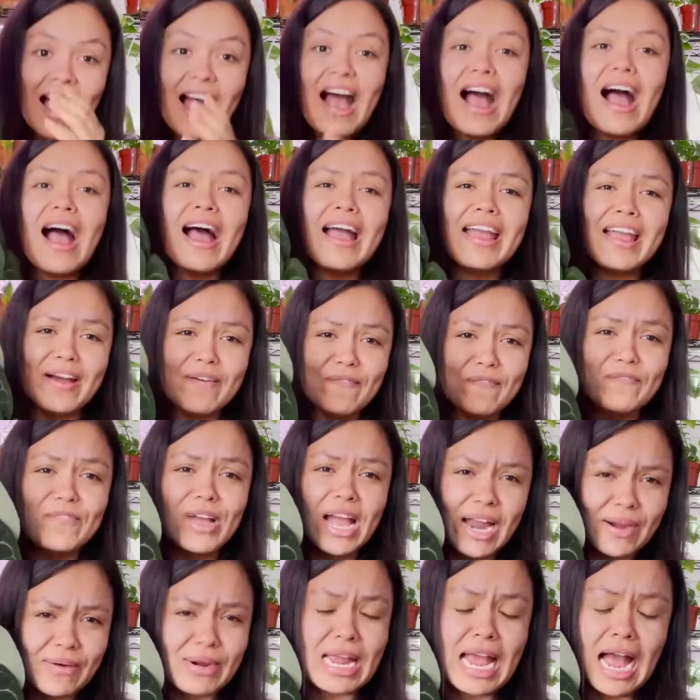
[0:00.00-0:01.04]
I am
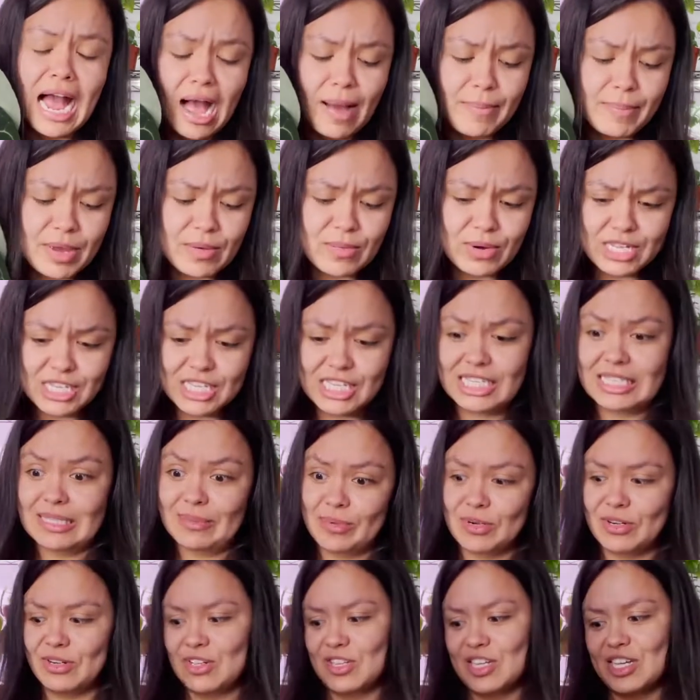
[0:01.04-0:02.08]
very happy with this
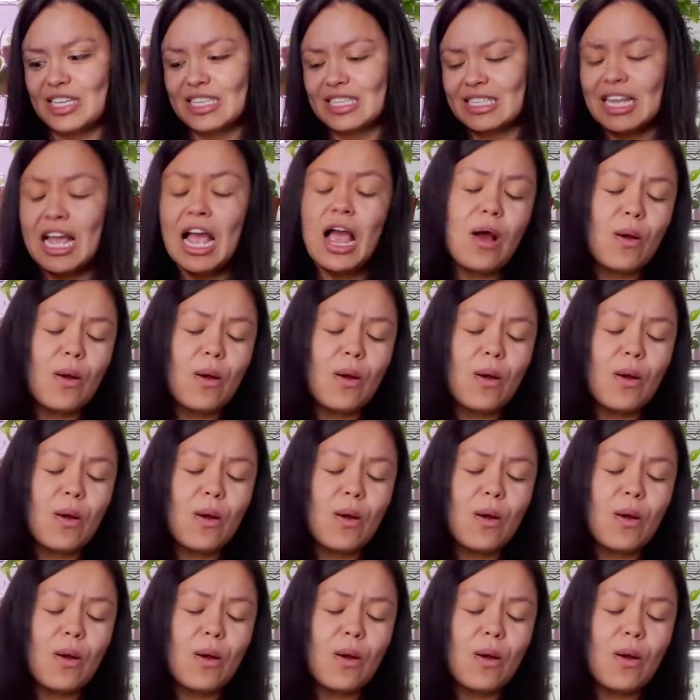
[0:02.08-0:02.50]
purchase.